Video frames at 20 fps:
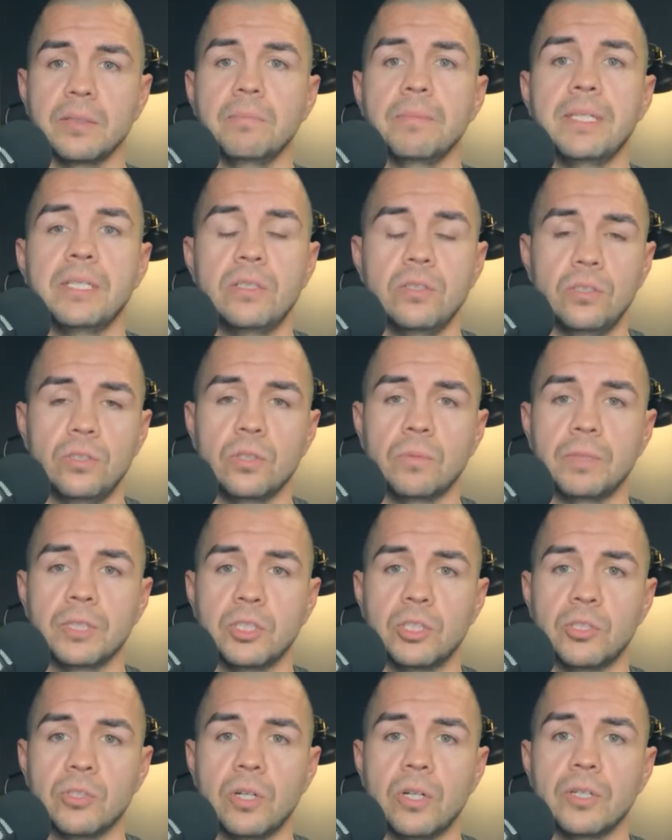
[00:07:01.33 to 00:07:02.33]
make you so much
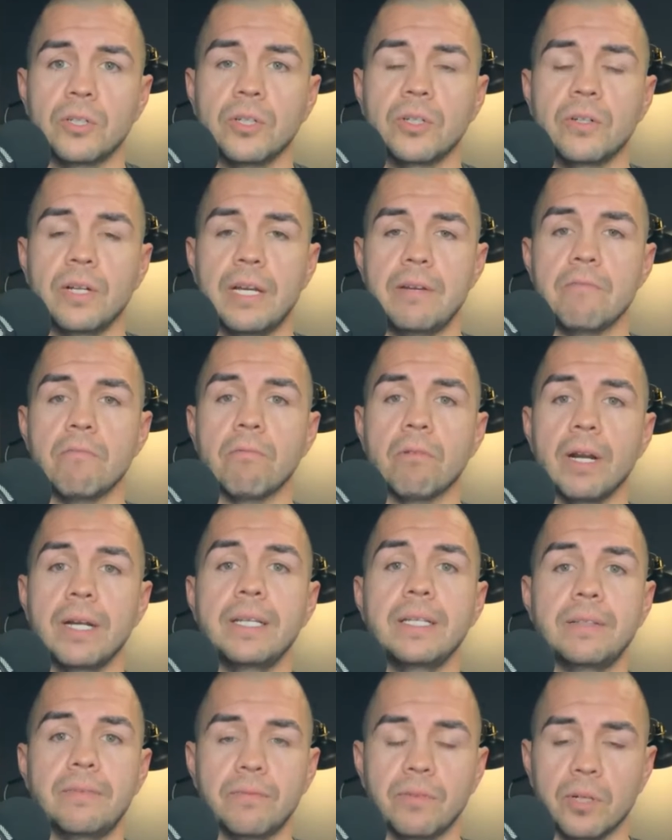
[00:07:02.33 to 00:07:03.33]
stronger and
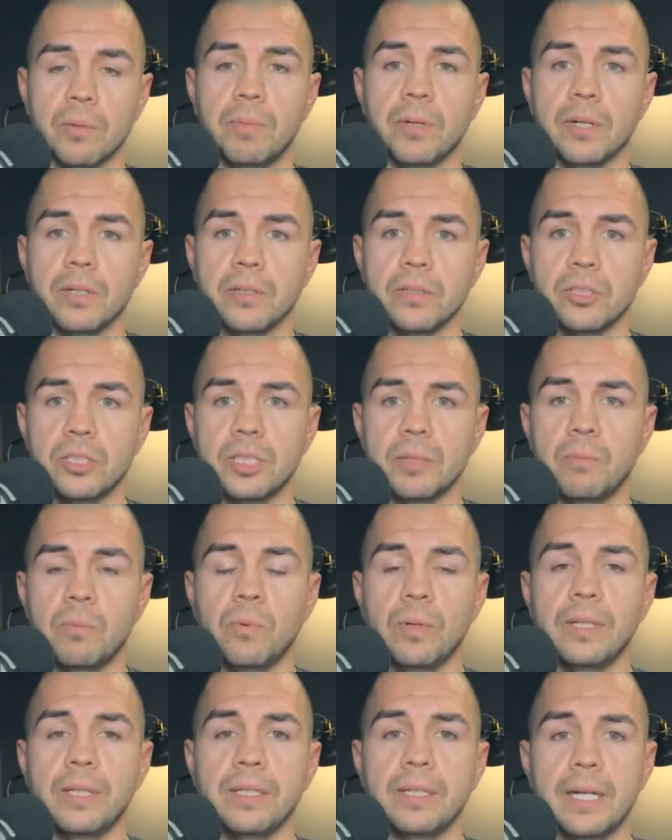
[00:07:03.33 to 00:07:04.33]
ready for a partnership
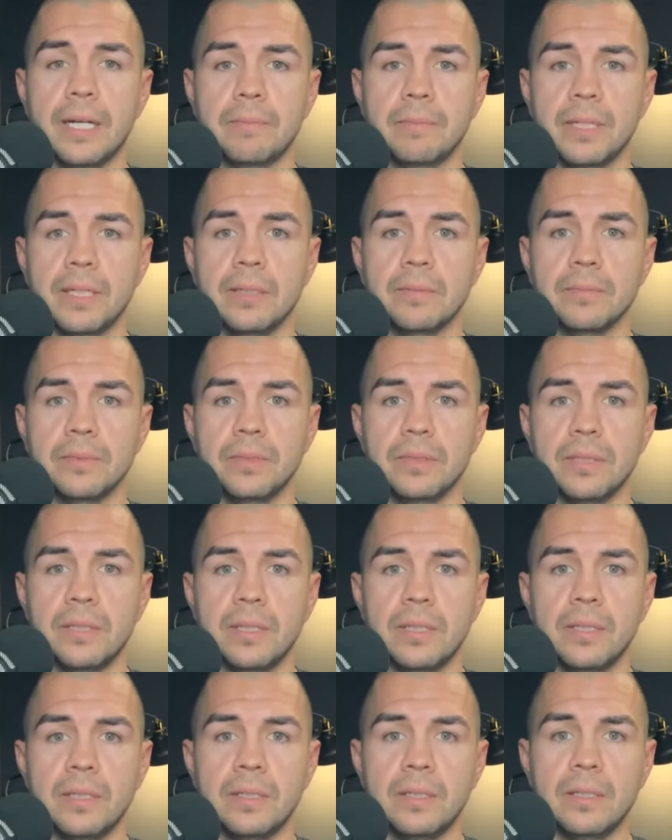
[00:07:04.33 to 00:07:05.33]
when the time comes.
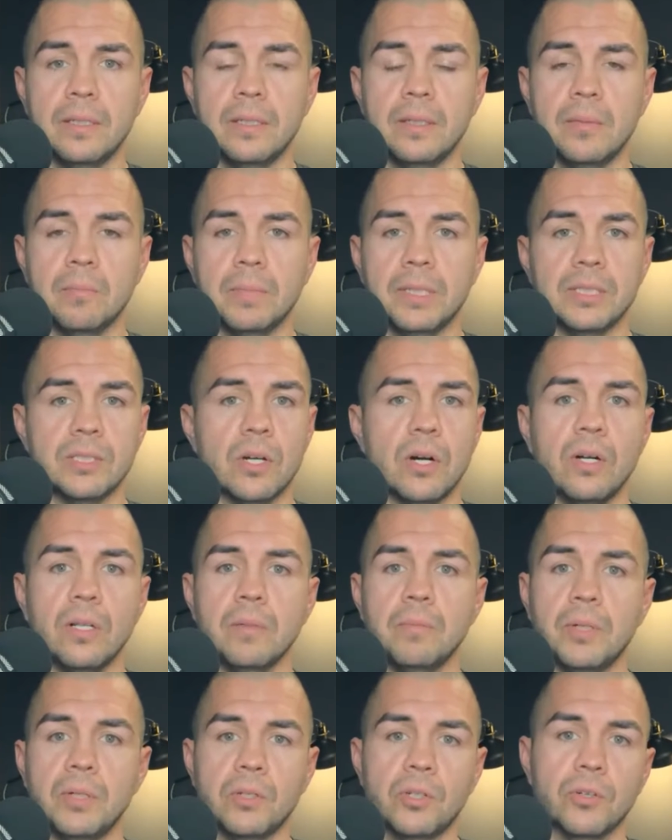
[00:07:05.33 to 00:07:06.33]
But it's all
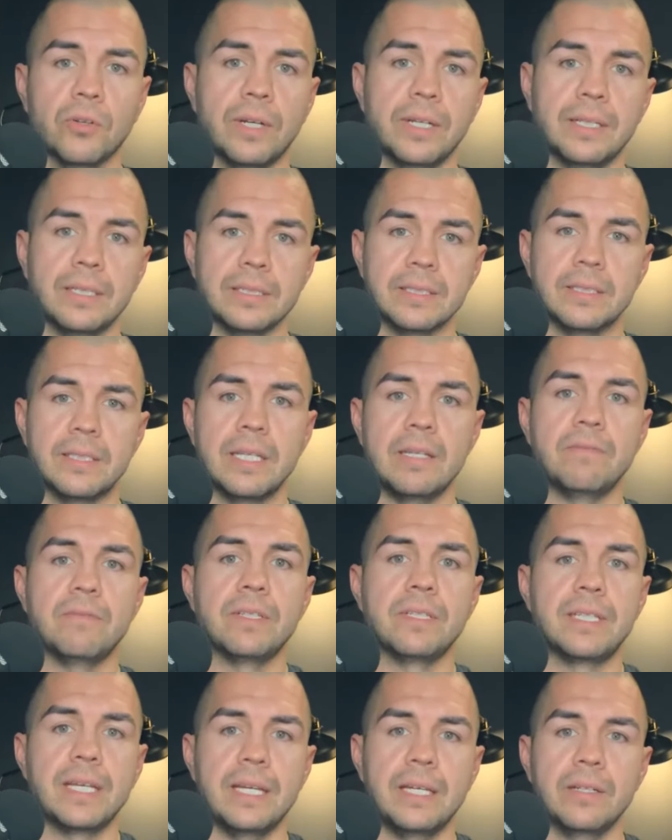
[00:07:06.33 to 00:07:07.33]
about creating a safe
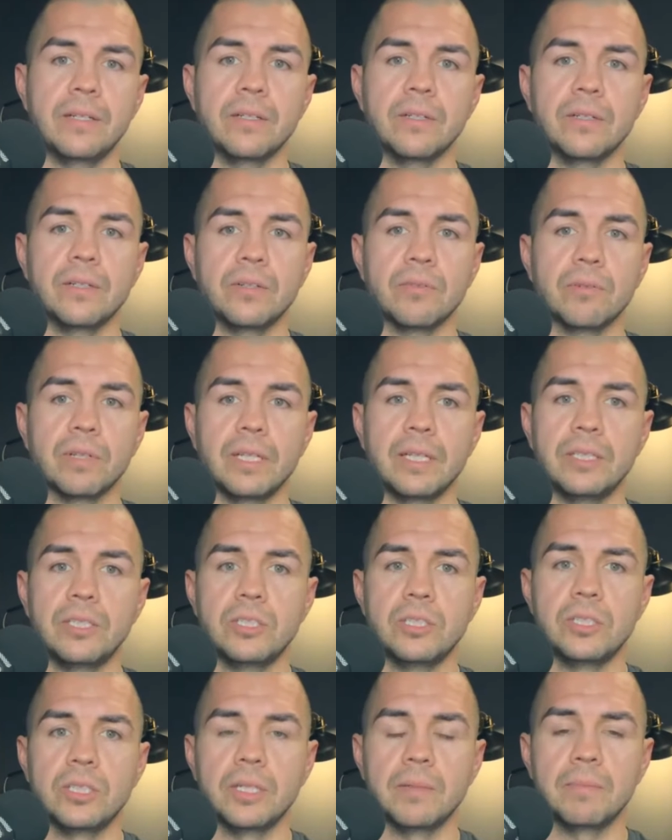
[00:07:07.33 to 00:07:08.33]
container in your
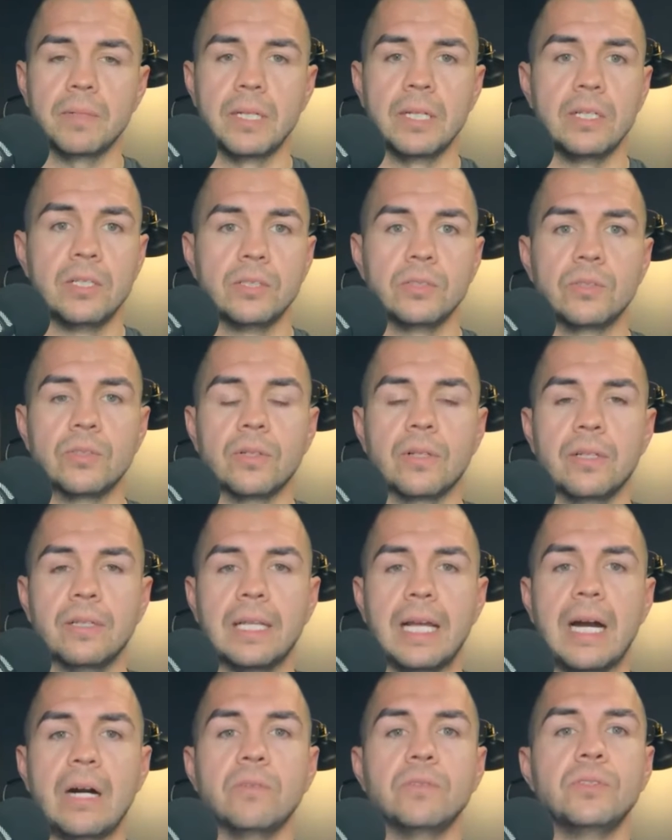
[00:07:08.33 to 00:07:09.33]
relationship, so it
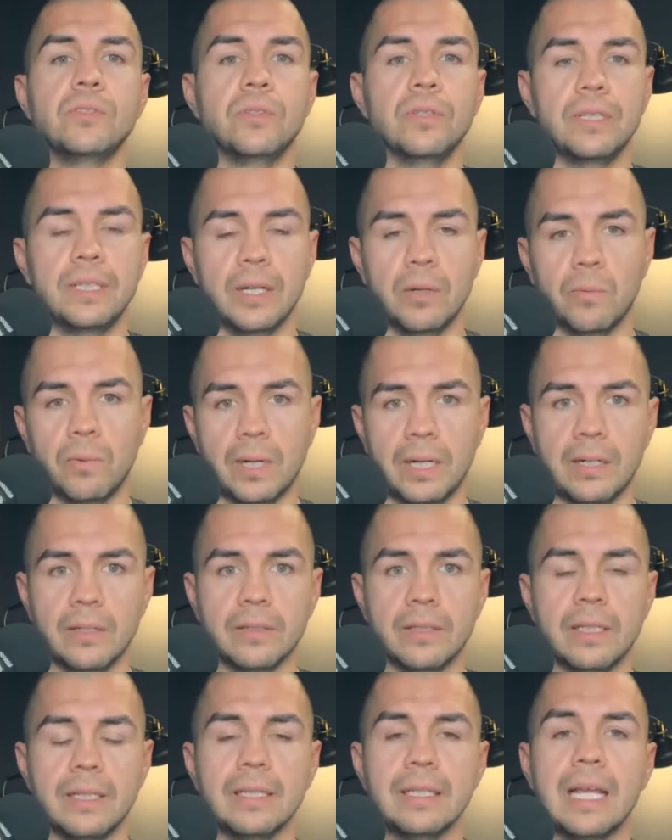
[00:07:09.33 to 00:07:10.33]
allows you to get wild.
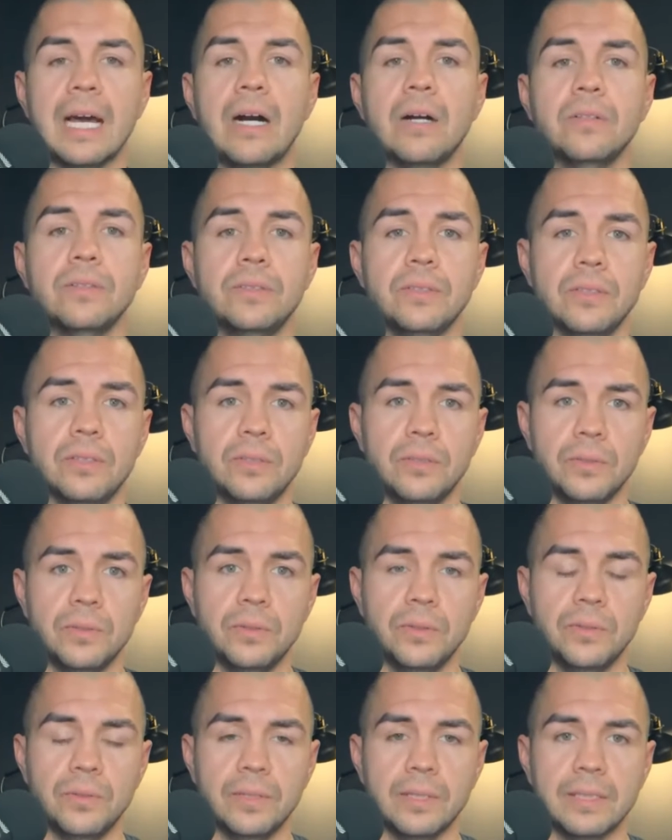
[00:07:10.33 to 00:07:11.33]
It allows you to do
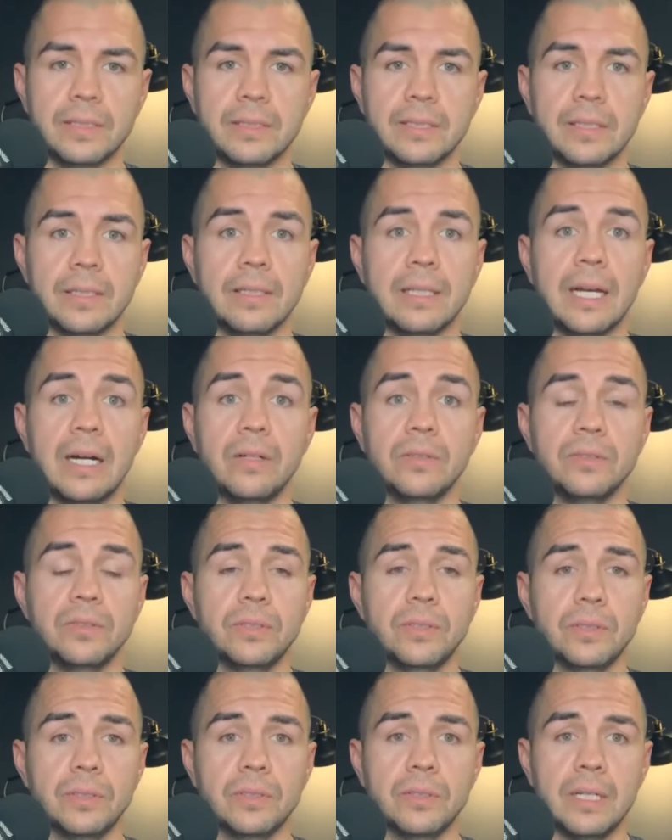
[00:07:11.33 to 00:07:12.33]
new things. It allows
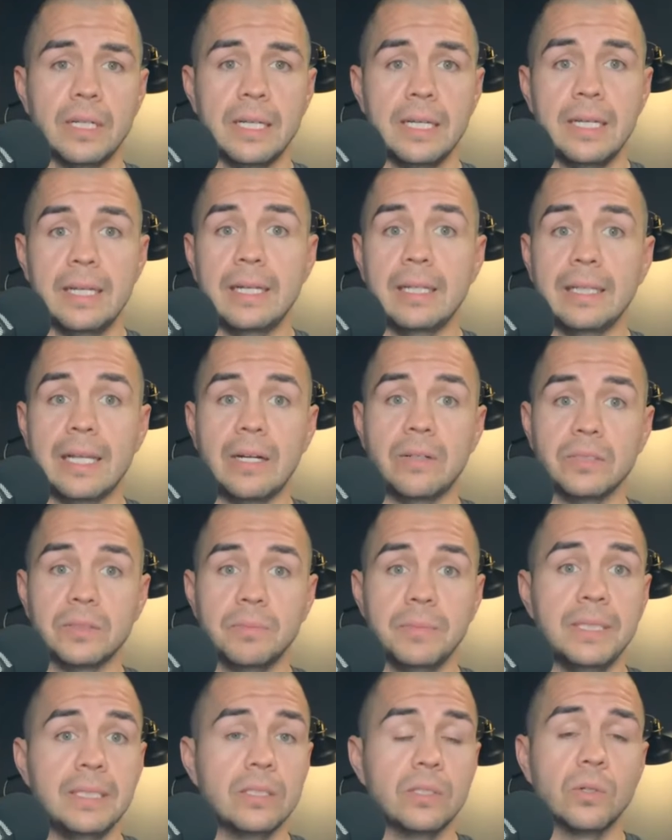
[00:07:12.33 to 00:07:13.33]

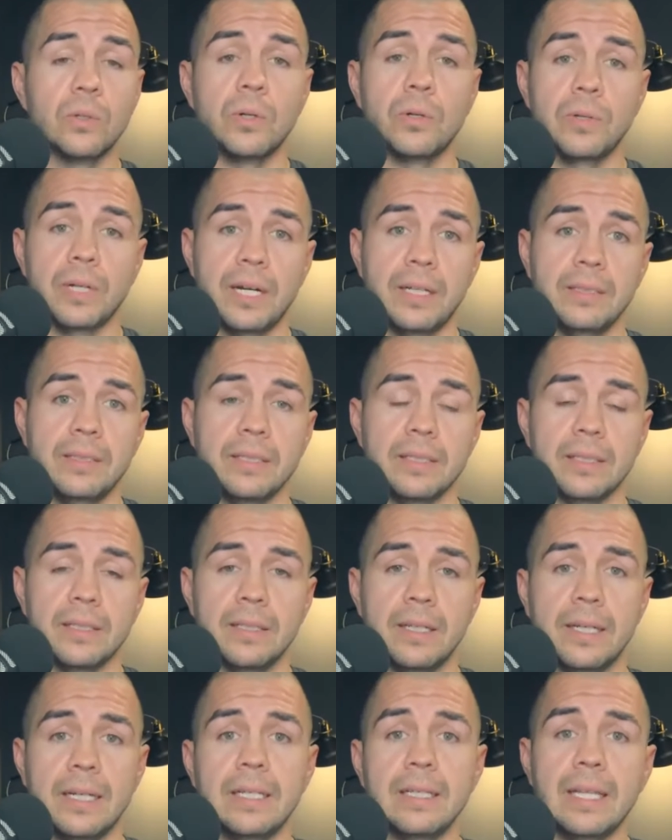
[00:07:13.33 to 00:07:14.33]
me to go out hunting,
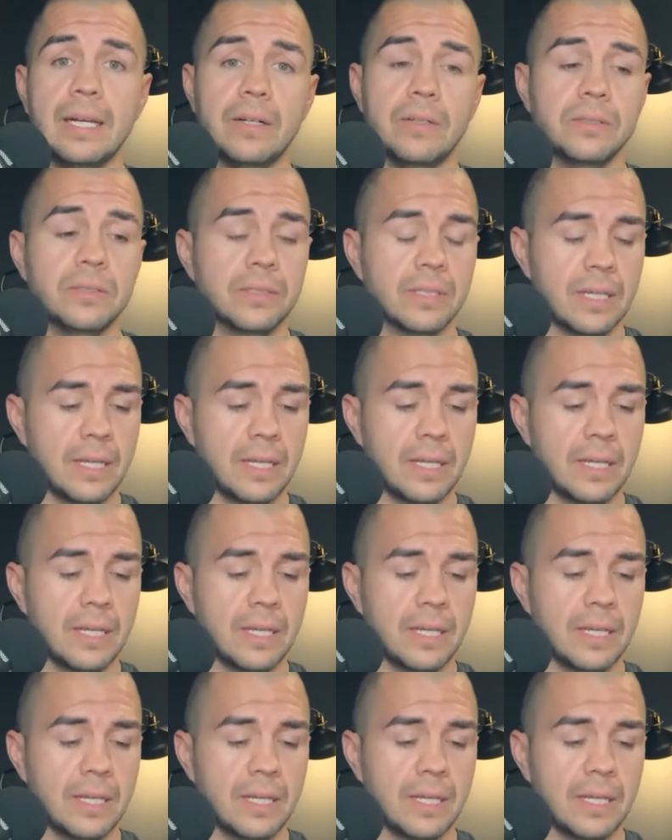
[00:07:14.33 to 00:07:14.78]
and it allows